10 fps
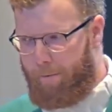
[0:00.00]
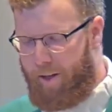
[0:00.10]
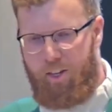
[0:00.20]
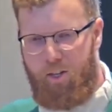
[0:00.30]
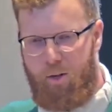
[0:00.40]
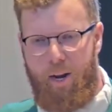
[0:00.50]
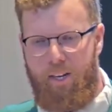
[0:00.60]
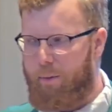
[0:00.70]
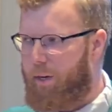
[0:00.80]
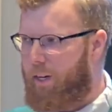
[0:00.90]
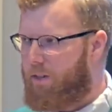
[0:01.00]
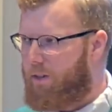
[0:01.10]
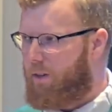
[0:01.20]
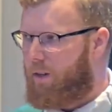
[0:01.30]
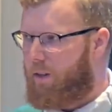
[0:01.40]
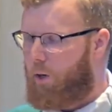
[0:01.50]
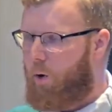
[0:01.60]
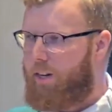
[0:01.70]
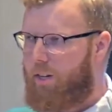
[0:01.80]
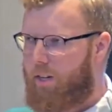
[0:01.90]
And this is amazing because the
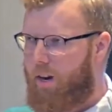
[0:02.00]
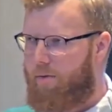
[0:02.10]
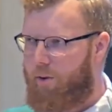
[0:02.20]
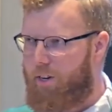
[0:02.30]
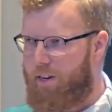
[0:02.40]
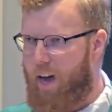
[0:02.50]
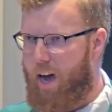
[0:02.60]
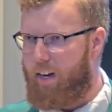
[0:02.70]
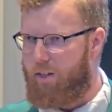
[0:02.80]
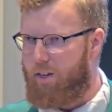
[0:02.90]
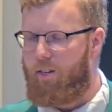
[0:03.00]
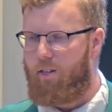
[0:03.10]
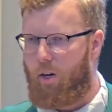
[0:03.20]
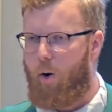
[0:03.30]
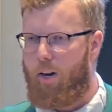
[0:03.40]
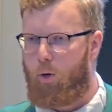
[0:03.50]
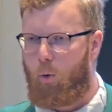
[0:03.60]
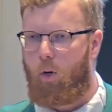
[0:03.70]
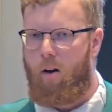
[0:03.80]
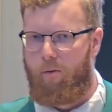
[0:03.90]
Christ that suffers and dies, this is the Christ
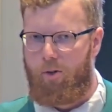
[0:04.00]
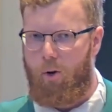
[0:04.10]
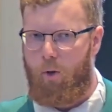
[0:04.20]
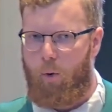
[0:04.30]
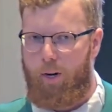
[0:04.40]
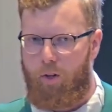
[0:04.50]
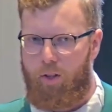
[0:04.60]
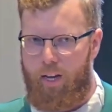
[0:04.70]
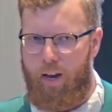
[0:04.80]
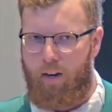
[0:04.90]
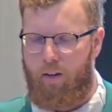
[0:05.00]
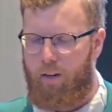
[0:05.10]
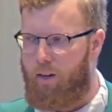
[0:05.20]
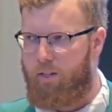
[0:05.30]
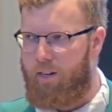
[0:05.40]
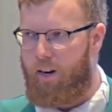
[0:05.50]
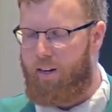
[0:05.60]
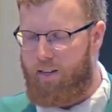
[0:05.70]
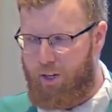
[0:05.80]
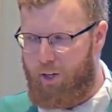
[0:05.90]
who loves all the way to the end. It's
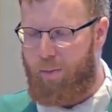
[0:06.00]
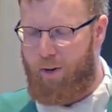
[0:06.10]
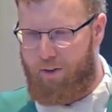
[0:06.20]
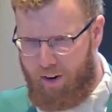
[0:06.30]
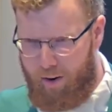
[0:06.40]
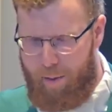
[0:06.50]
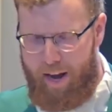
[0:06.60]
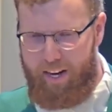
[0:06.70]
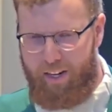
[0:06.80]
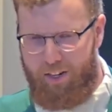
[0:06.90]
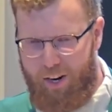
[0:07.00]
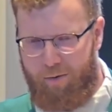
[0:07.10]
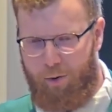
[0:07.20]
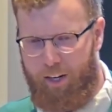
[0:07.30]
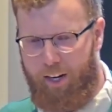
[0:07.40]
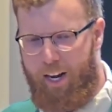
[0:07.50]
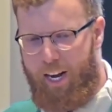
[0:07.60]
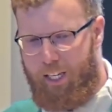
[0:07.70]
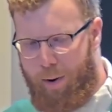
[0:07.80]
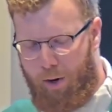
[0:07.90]
not just about pain and suffering.
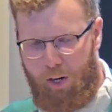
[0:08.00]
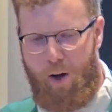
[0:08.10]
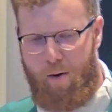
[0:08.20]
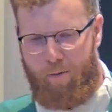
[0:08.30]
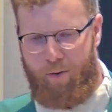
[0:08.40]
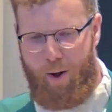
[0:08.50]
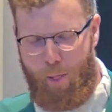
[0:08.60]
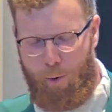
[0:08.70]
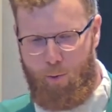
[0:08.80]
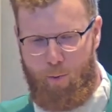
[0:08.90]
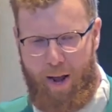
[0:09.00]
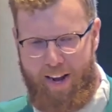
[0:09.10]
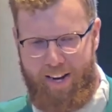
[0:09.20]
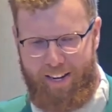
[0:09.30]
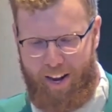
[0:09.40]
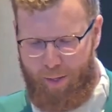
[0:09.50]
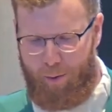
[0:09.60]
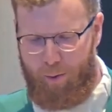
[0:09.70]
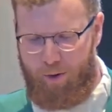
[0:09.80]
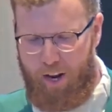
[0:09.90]
It's about love through pain and
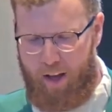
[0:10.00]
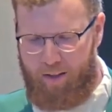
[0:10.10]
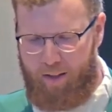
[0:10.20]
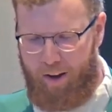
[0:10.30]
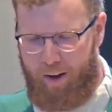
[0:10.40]
through death.